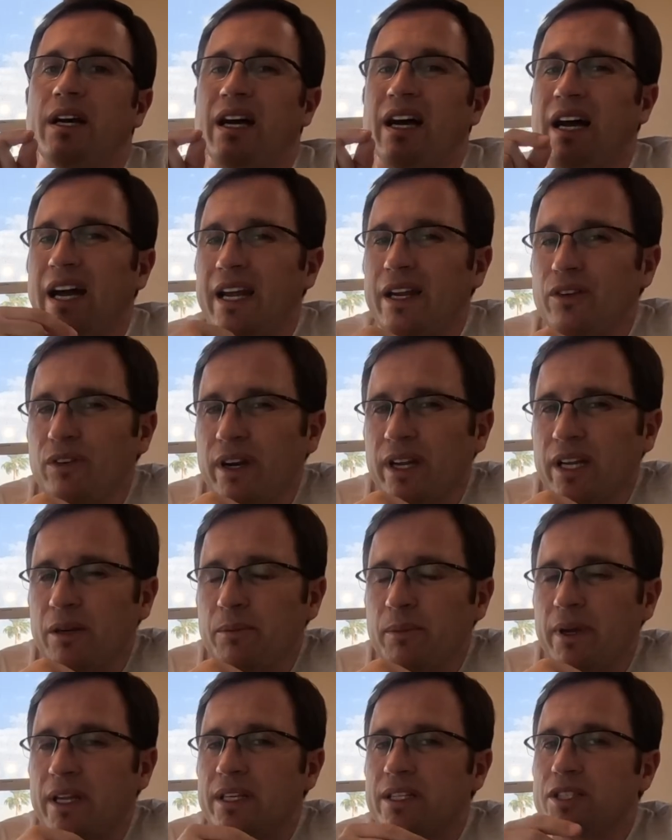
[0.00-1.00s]
I
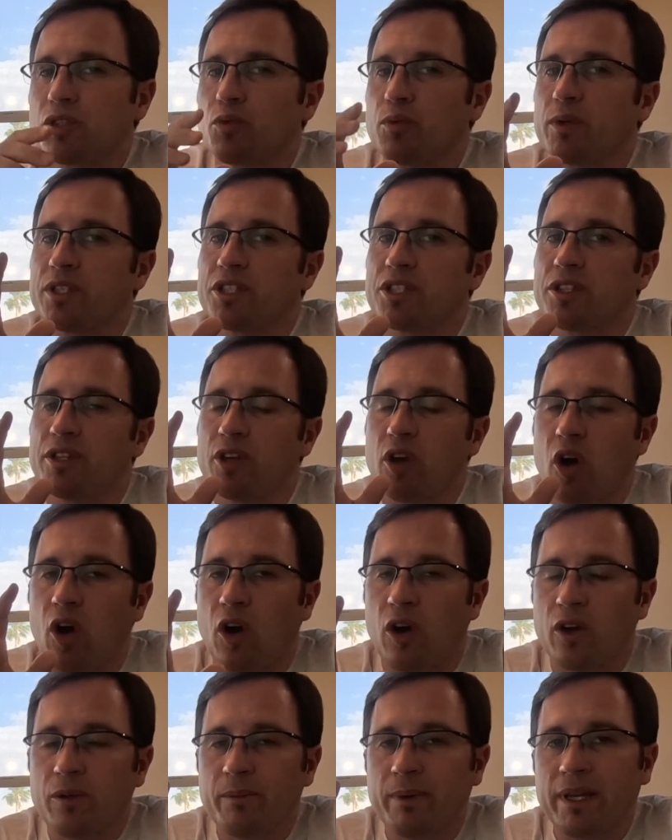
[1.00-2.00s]
recommend switch the
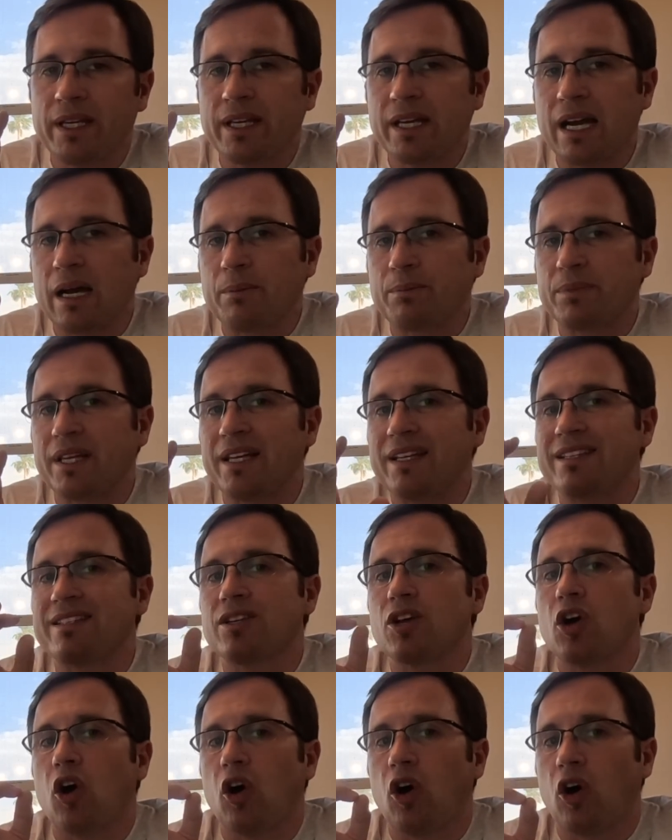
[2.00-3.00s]
automatic updates
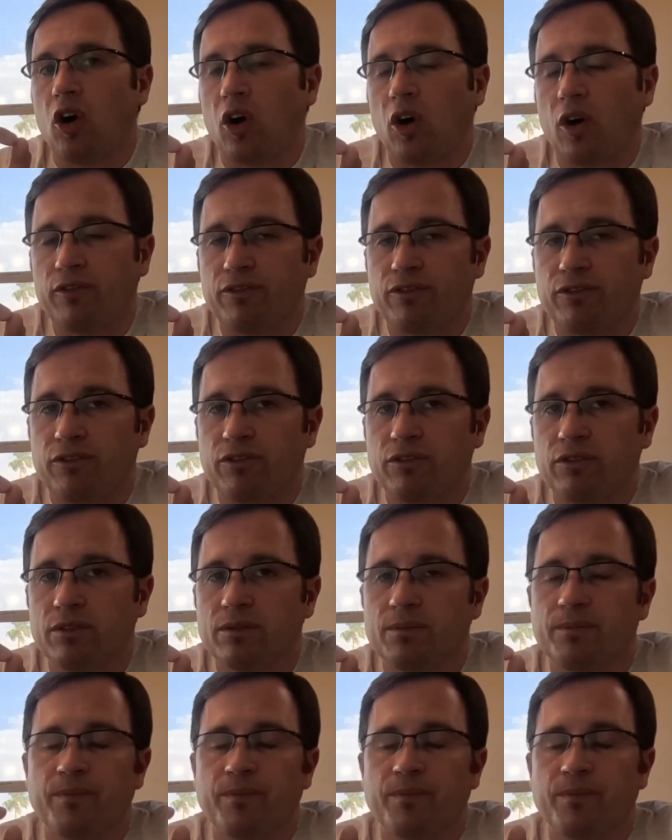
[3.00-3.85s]
off